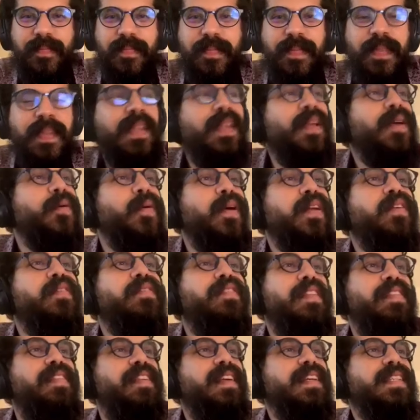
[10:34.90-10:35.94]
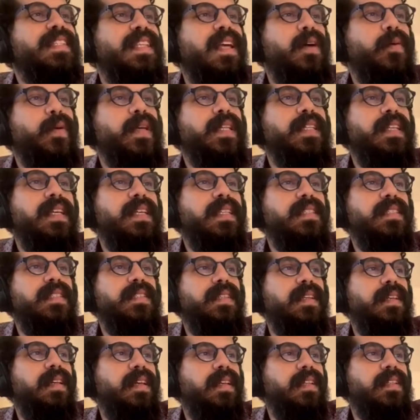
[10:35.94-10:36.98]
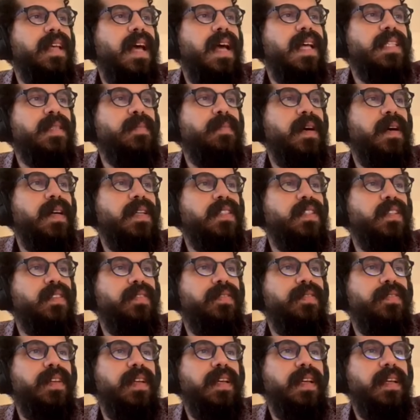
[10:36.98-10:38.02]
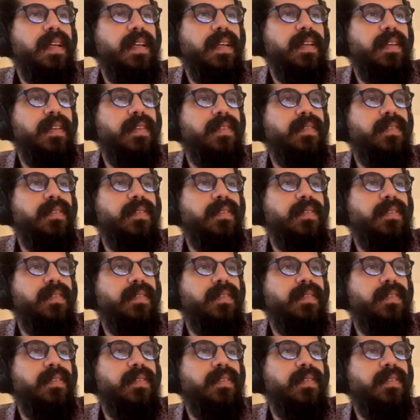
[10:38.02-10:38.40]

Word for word: One of the things that we did is, as part of uh,